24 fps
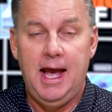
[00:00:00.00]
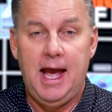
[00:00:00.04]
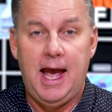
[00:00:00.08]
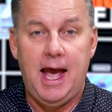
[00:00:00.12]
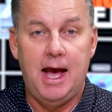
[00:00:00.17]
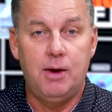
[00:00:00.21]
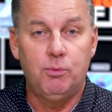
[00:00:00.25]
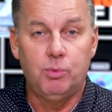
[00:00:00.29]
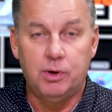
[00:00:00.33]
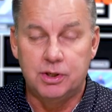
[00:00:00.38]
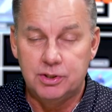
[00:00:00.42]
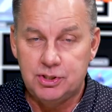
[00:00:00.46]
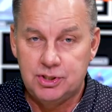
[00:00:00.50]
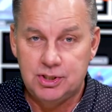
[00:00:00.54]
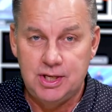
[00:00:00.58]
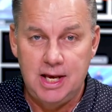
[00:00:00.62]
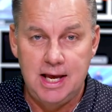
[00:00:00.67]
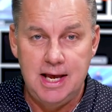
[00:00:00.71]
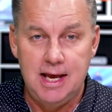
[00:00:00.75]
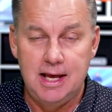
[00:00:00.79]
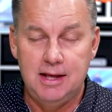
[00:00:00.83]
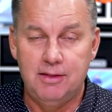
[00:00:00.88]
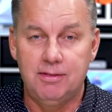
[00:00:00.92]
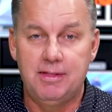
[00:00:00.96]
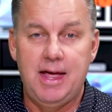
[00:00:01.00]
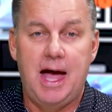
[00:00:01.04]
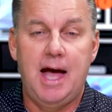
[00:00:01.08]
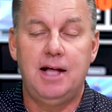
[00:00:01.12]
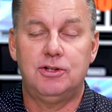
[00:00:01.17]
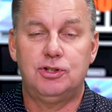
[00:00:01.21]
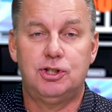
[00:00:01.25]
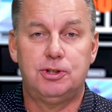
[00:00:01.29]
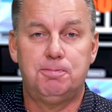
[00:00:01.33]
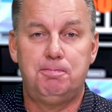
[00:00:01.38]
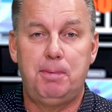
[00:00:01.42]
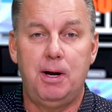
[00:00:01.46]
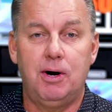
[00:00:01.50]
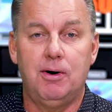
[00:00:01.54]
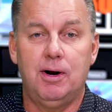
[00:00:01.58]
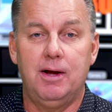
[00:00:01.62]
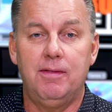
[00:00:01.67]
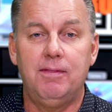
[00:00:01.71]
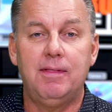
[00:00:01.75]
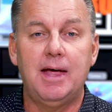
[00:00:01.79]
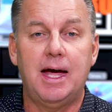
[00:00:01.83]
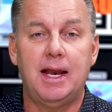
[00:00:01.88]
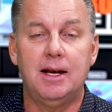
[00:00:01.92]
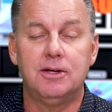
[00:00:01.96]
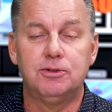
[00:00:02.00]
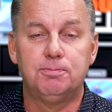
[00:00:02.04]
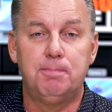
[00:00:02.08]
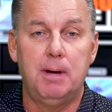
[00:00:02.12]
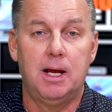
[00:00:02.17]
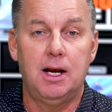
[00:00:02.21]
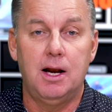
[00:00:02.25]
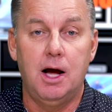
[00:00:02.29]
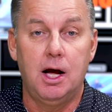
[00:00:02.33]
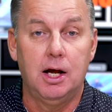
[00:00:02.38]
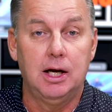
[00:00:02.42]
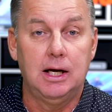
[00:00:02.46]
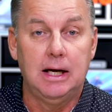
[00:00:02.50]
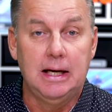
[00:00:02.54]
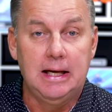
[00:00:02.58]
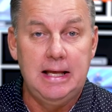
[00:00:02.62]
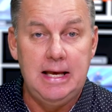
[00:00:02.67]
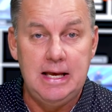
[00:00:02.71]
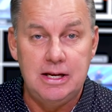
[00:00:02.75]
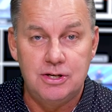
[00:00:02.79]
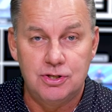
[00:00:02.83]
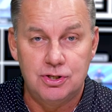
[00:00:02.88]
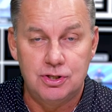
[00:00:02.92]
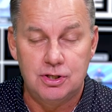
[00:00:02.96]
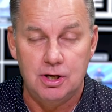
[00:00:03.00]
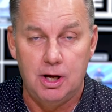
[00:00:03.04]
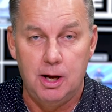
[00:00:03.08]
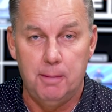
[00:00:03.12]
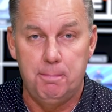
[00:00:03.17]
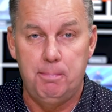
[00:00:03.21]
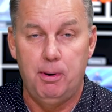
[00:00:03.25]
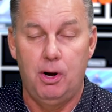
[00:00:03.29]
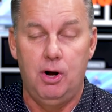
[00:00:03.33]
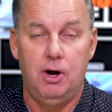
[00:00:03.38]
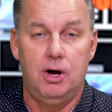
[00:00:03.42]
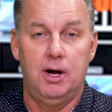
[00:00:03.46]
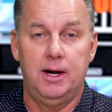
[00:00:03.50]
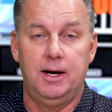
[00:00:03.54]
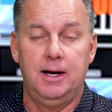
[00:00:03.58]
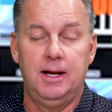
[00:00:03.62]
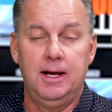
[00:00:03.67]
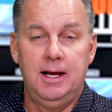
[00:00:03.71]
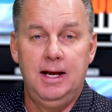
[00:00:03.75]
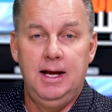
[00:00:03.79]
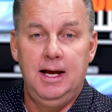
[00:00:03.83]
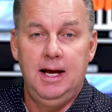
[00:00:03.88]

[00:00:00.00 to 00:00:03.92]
And we're seeing that spirit that has been unleashed upon